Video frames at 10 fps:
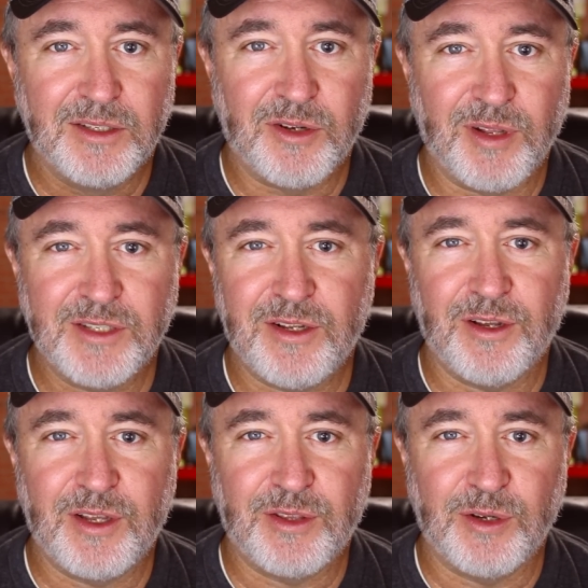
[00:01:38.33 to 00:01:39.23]
So let's
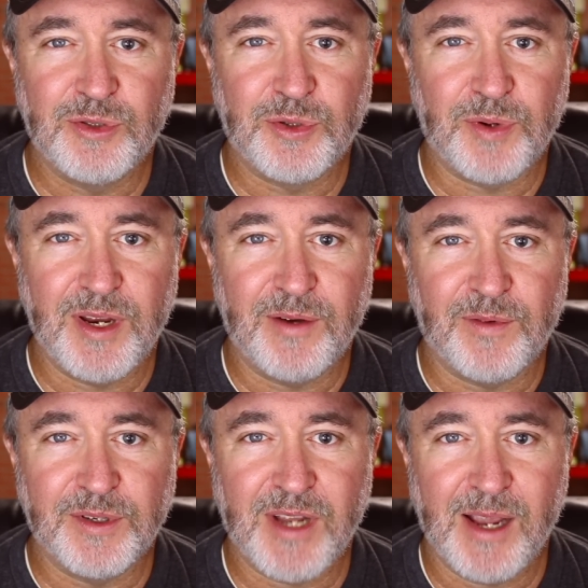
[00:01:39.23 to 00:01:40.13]
look at those three
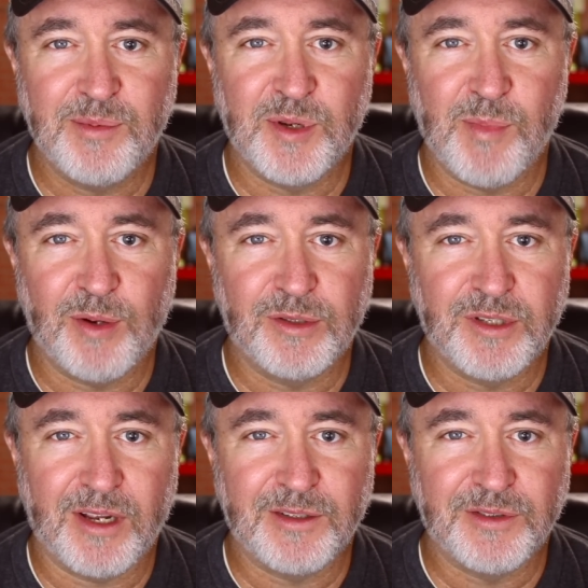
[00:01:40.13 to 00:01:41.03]
different types of
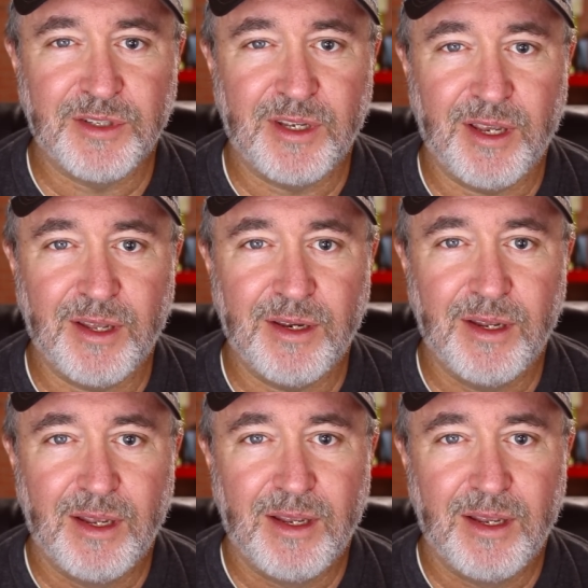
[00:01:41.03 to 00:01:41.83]
motorcycles again,